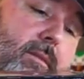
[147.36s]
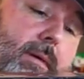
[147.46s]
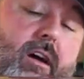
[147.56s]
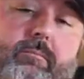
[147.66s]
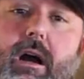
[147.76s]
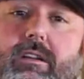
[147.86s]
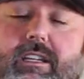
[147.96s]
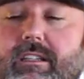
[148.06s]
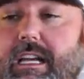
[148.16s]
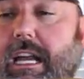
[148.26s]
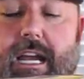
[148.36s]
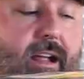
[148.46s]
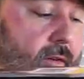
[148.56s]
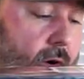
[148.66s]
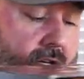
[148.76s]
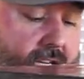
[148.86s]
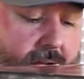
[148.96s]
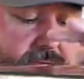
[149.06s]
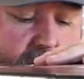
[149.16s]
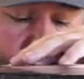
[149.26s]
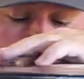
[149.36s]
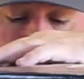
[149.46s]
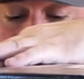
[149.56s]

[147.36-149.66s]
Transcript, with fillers: in my unboxings, I kind of have a hard time figuring out